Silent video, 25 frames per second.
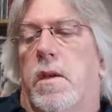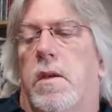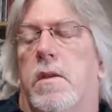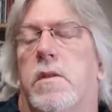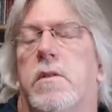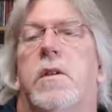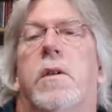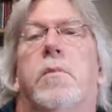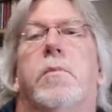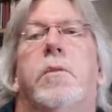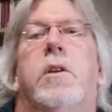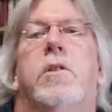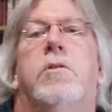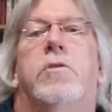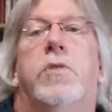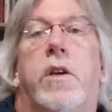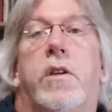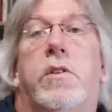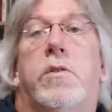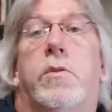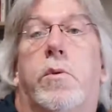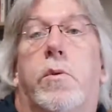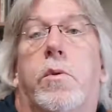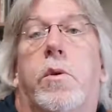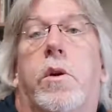Some of their
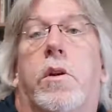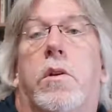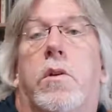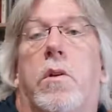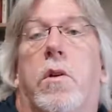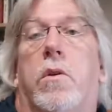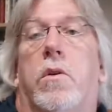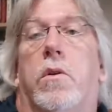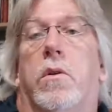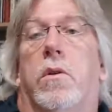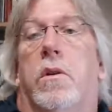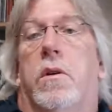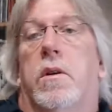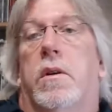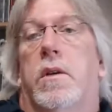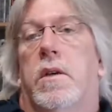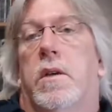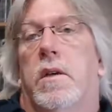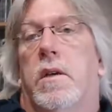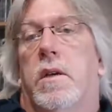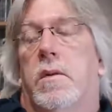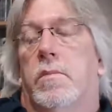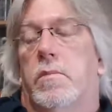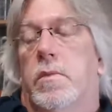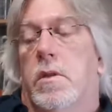tracks were quite long,
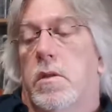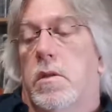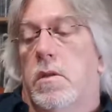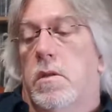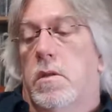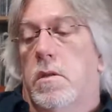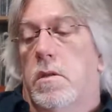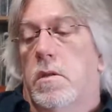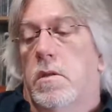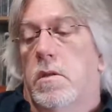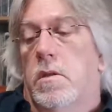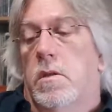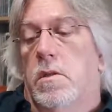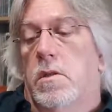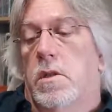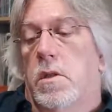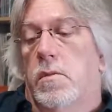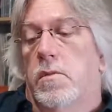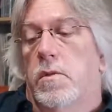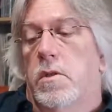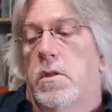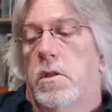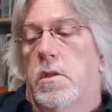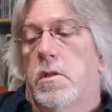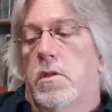in the
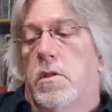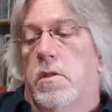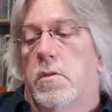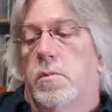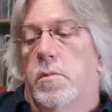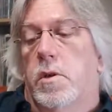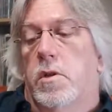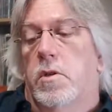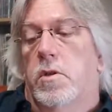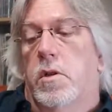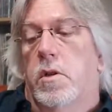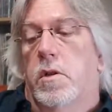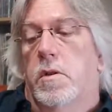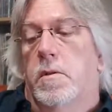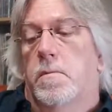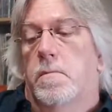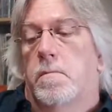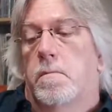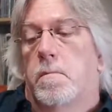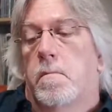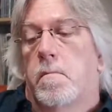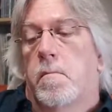70s especially.